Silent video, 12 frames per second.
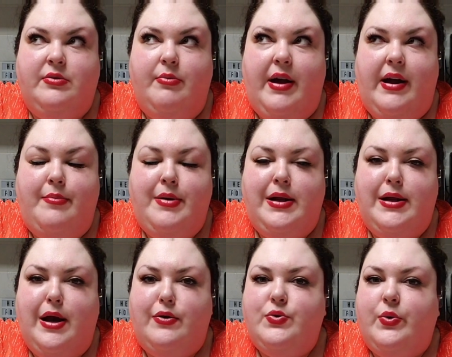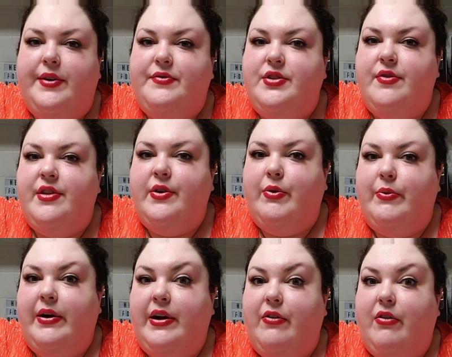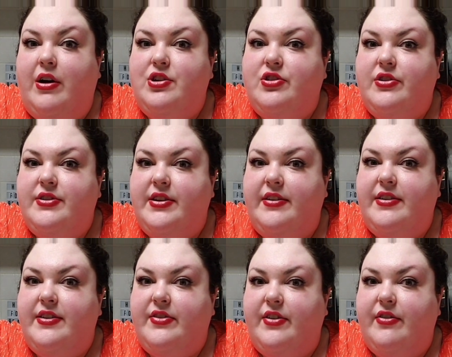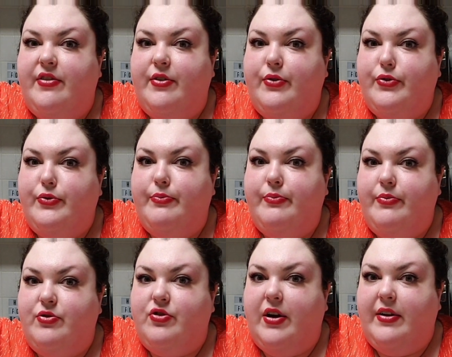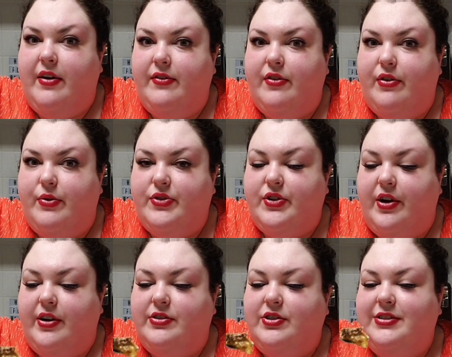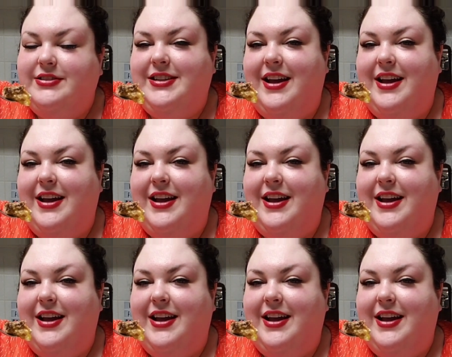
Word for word: But how many housewives do you think were wearing crotchless undies under those under those skirts?